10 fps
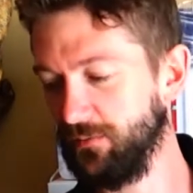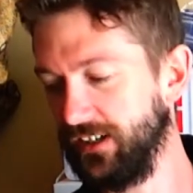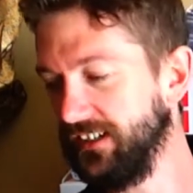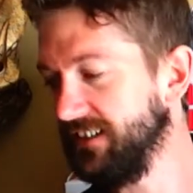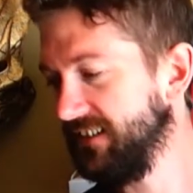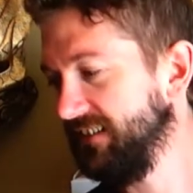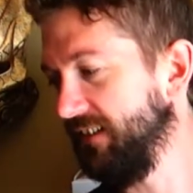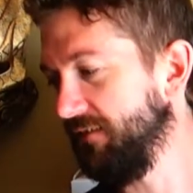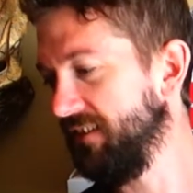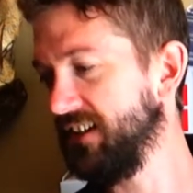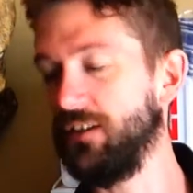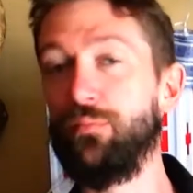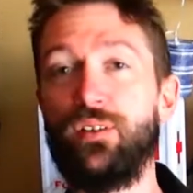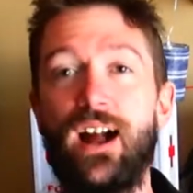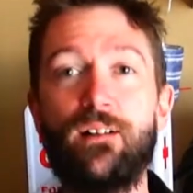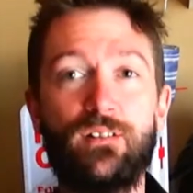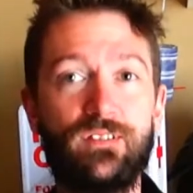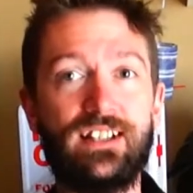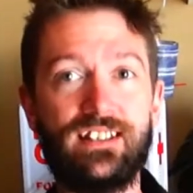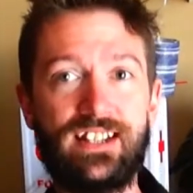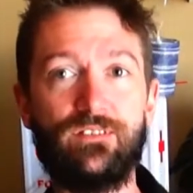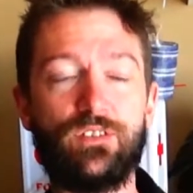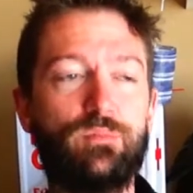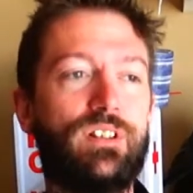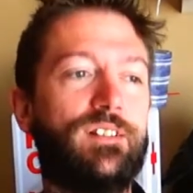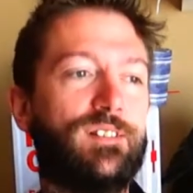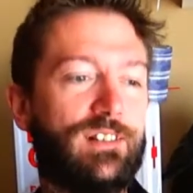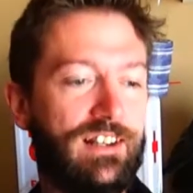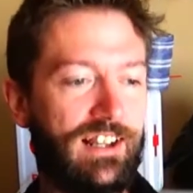Whereas, you know, the things I'm proud of, like the Devil's Plunder